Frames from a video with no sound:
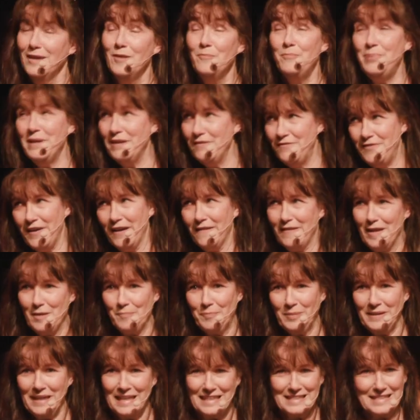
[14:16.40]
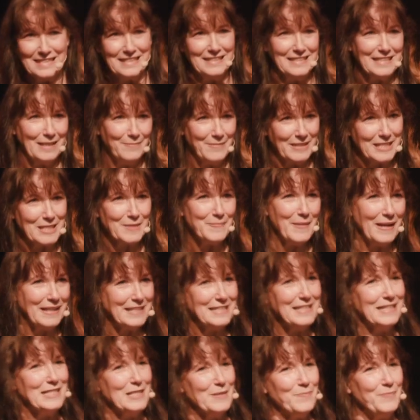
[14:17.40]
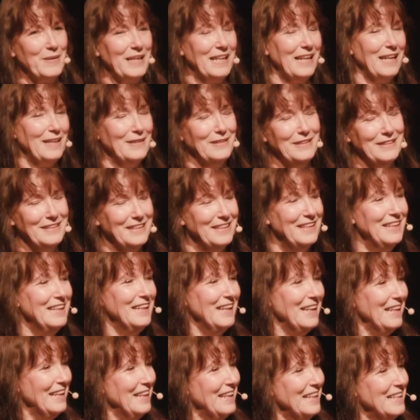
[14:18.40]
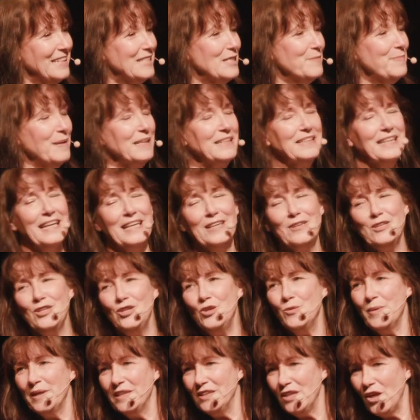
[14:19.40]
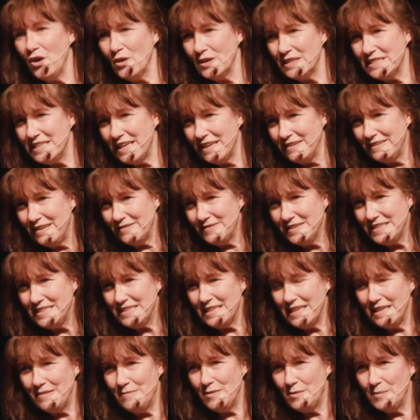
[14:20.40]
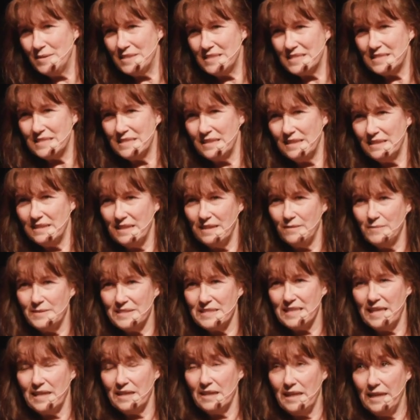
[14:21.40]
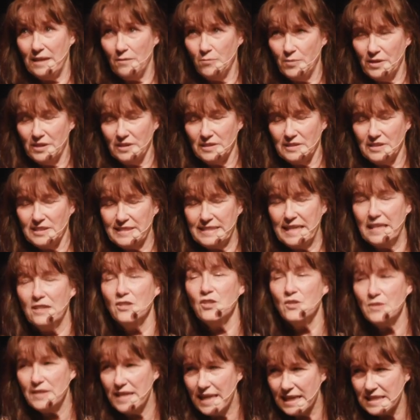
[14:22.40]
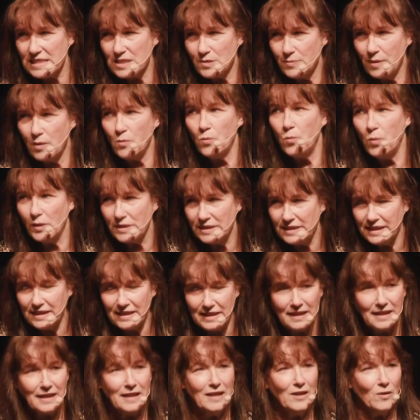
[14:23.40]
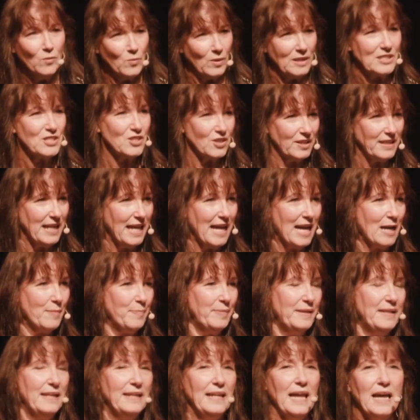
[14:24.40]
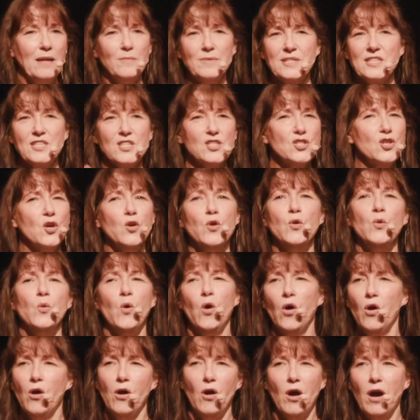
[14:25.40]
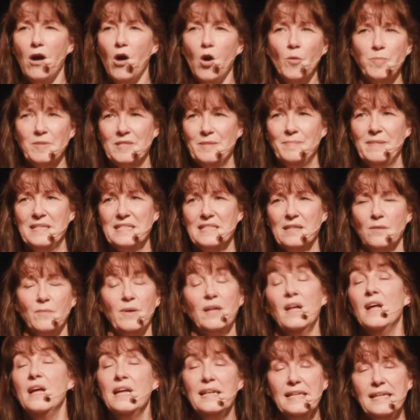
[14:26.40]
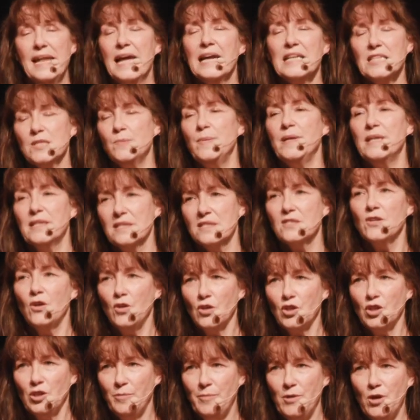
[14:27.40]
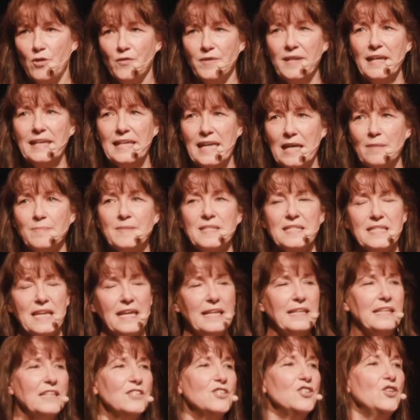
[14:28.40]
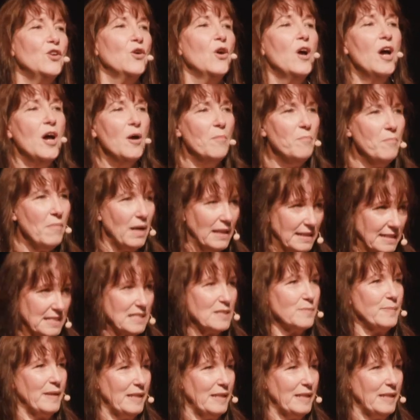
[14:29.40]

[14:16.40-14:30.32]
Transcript: been very pleasant. I'm expecting spring. It's a bit like, you know, in lockdown, every time it was like, and we'll tell you next week what's going to happen. And I was so optimistic. Well, next week it's all going to be over. And I kept saying this, you know, months